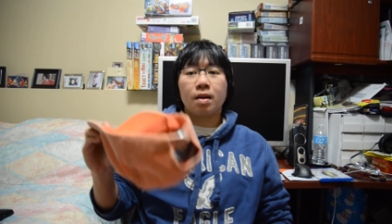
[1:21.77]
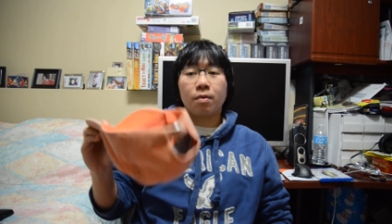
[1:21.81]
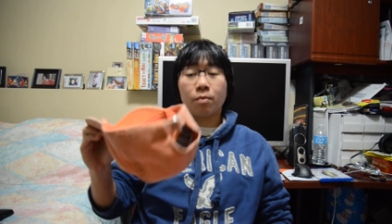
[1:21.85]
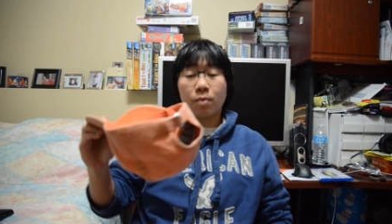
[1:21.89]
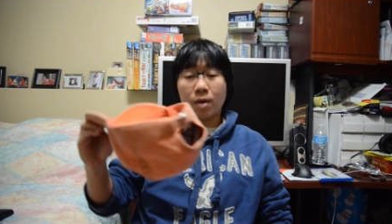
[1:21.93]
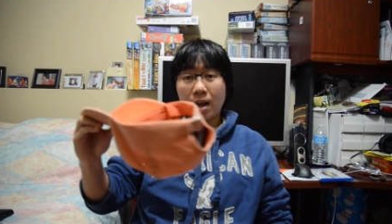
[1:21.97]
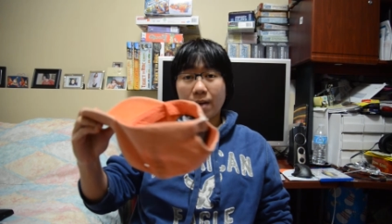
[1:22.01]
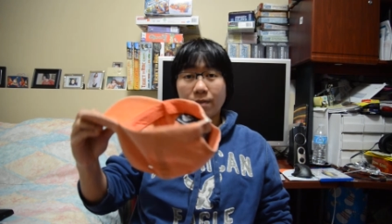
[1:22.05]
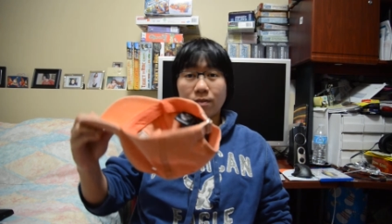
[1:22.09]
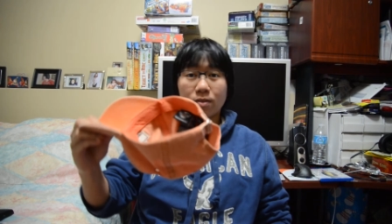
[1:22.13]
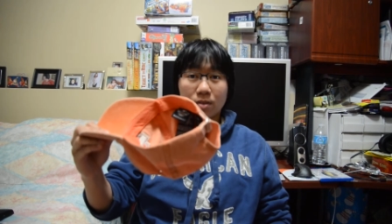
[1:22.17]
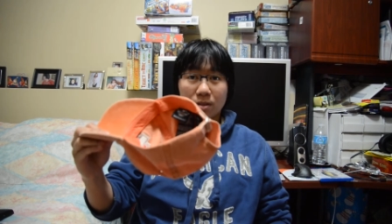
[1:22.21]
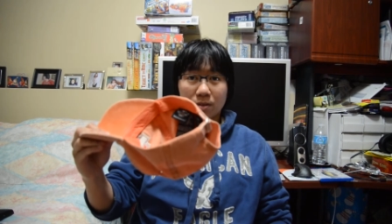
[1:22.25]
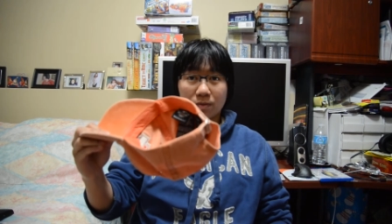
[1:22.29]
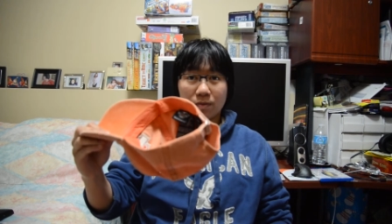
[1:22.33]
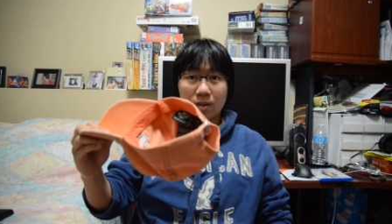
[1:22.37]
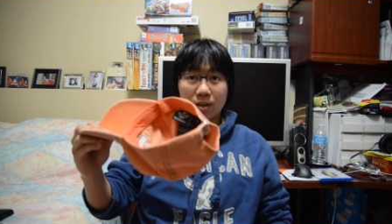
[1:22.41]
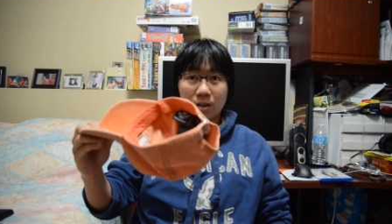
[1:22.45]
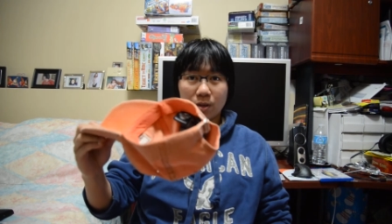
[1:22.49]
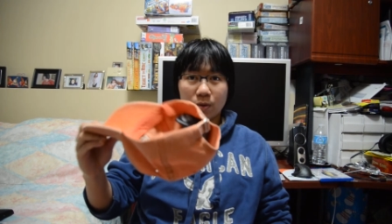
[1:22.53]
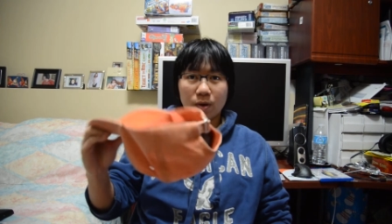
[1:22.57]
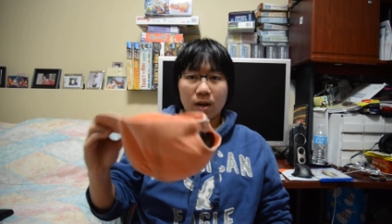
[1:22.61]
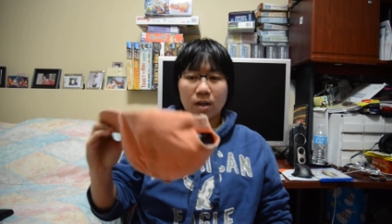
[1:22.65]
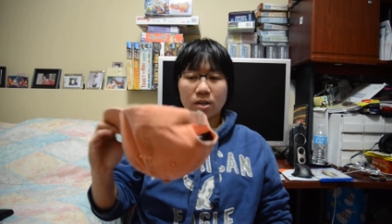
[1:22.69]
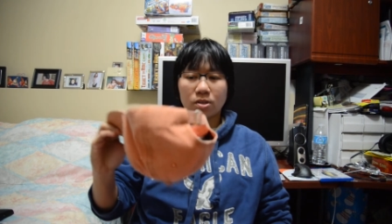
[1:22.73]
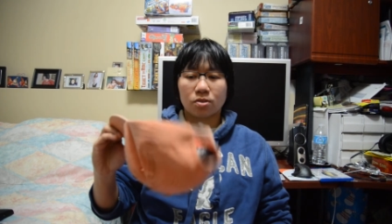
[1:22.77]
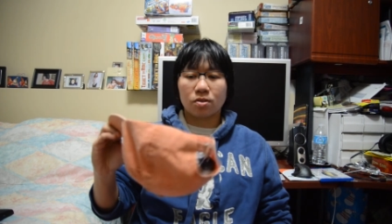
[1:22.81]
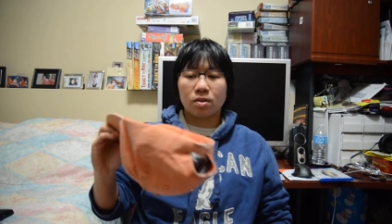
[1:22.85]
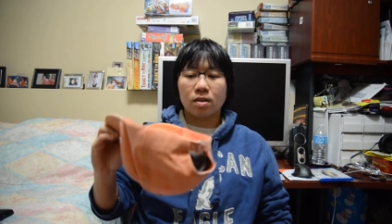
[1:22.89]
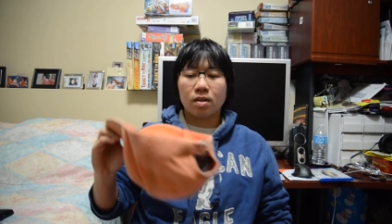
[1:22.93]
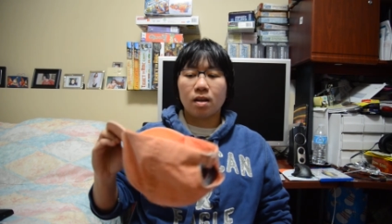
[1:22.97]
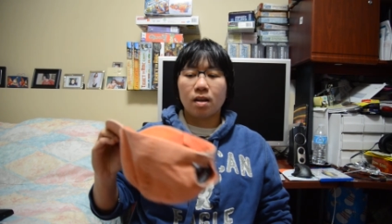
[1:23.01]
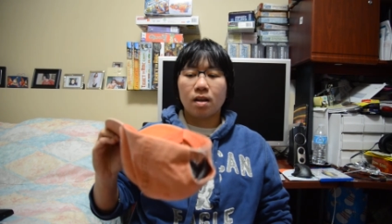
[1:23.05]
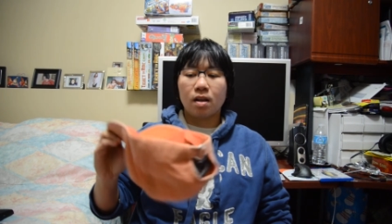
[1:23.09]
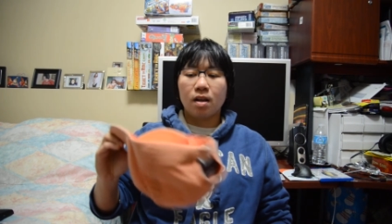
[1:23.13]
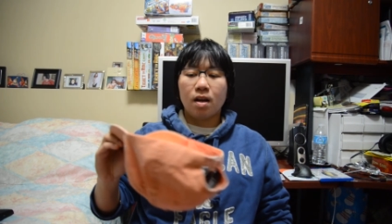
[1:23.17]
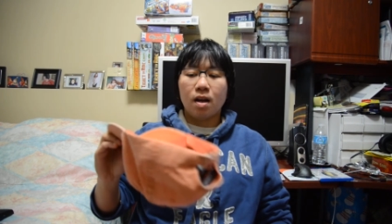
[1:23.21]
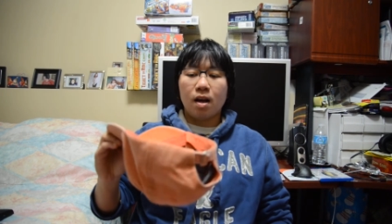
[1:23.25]
right after this video actually
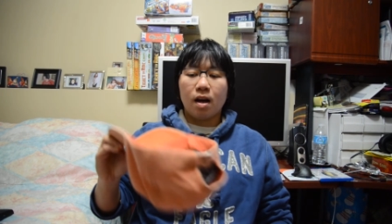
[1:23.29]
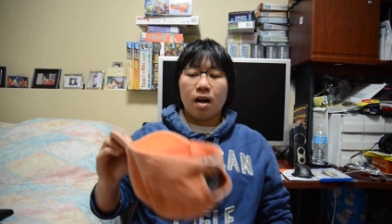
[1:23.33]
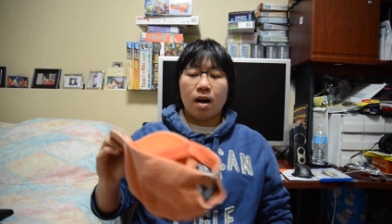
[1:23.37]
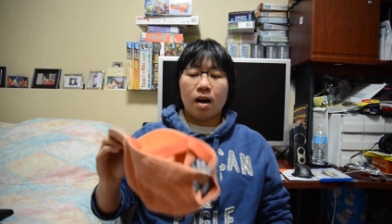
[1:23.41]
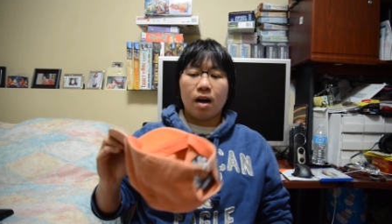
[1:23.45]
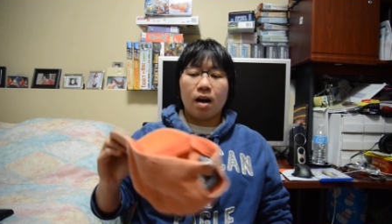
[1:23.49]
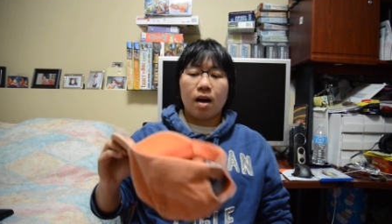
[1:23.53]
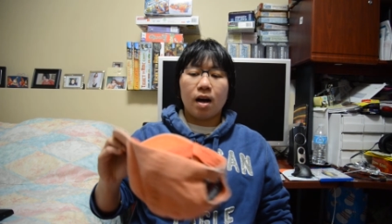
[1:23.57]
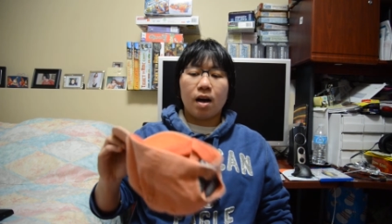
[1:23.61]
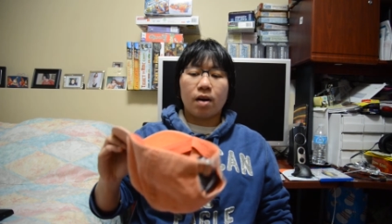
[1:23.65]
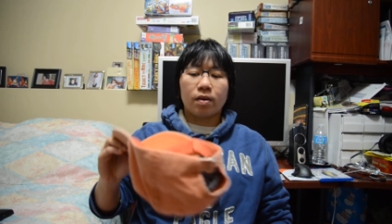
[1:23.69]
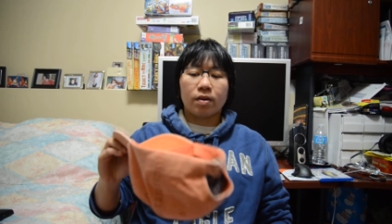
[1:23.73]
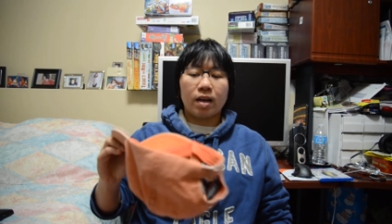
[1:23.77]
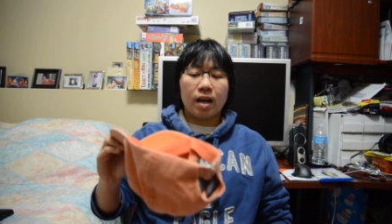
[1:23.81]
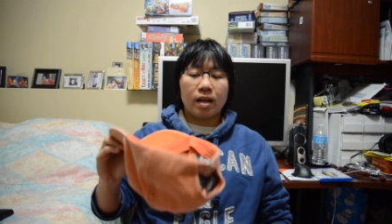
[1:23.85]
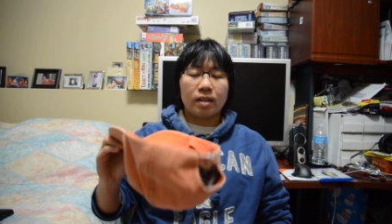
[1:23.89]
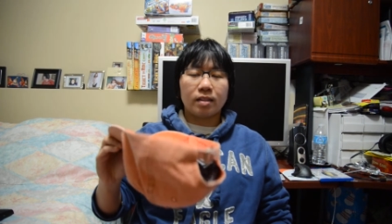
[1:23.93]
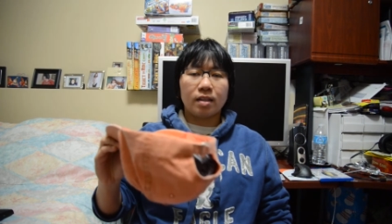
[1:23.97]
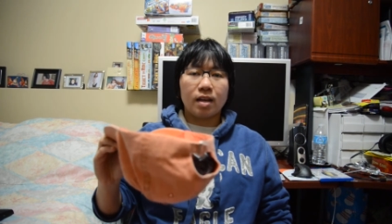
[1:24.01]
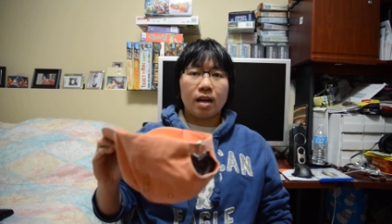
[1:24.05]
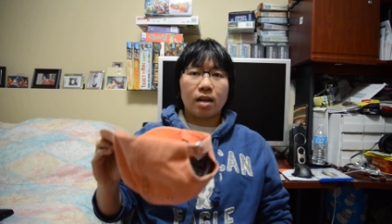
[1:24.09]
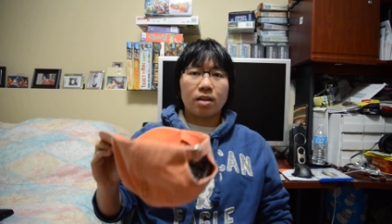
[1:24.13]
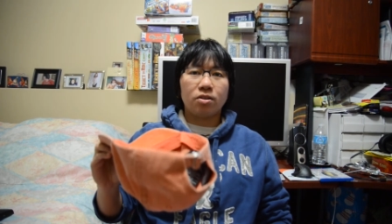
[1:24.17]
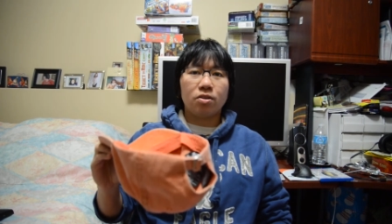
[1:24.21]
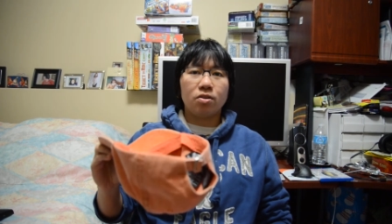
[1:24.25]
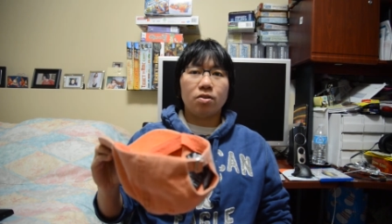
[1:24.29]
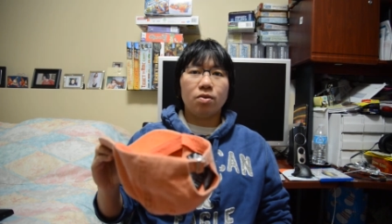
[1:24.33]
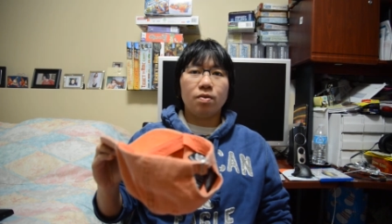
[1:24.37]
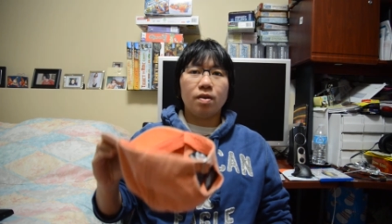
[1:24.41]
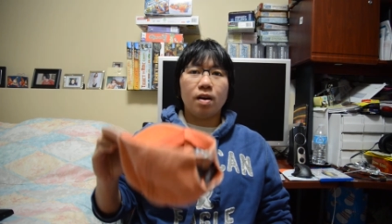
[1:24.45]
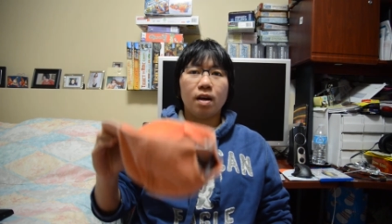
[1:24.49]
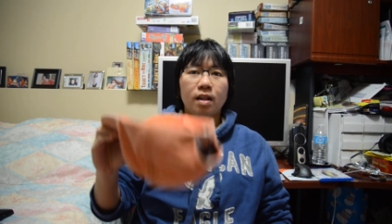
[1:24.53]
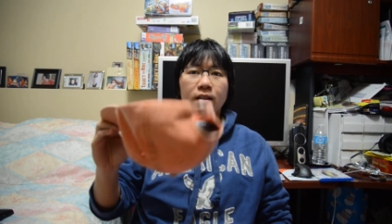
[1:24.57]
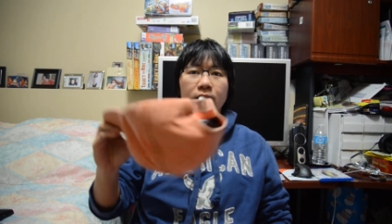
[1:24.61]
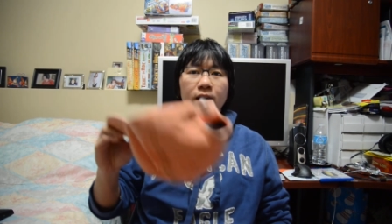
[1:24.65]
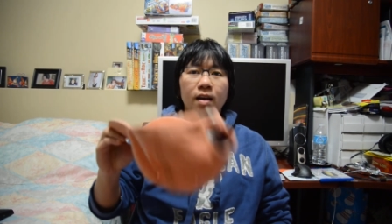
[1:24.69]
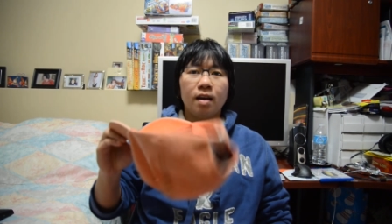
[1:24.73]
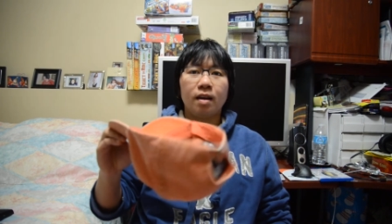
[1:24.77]
uh, I'll contact you
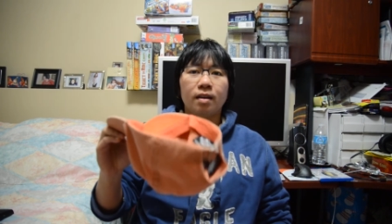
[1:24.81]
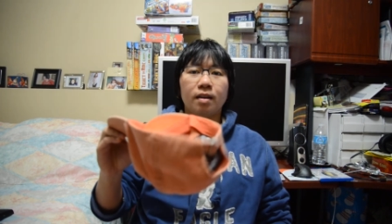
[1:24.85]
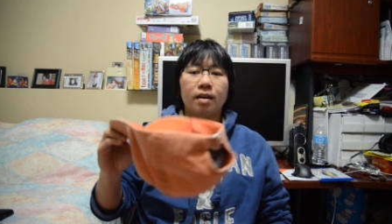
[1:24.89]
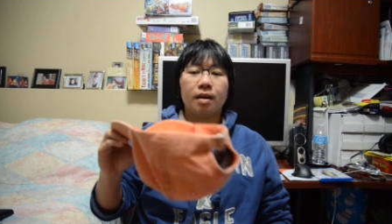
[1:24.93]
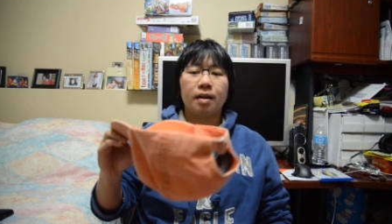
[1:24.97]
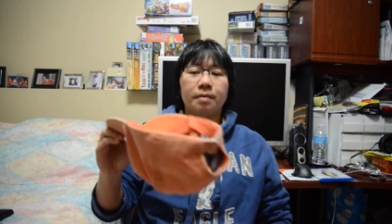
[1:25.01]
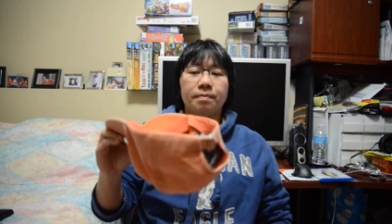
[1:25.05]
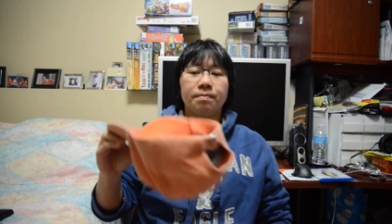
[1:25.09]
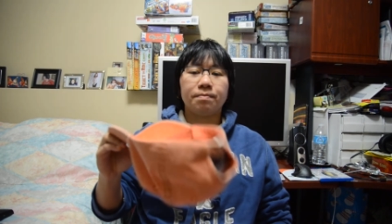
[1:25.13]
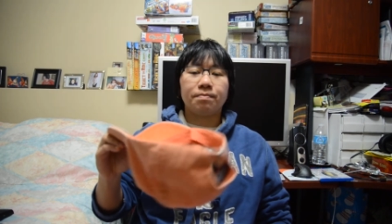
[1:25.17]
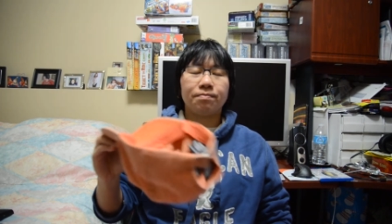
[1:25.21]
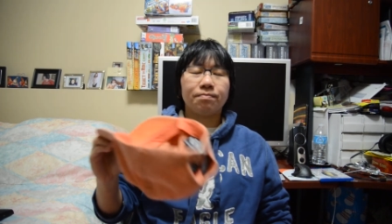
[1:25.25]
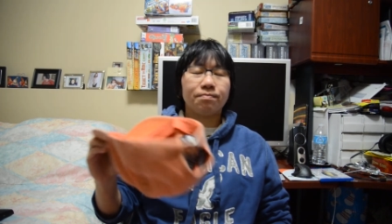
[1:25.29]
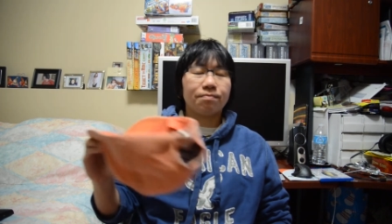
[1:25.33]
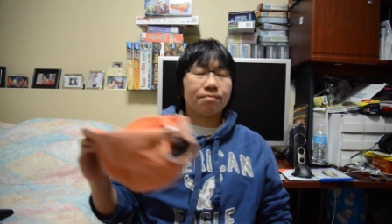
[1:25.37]
and then um,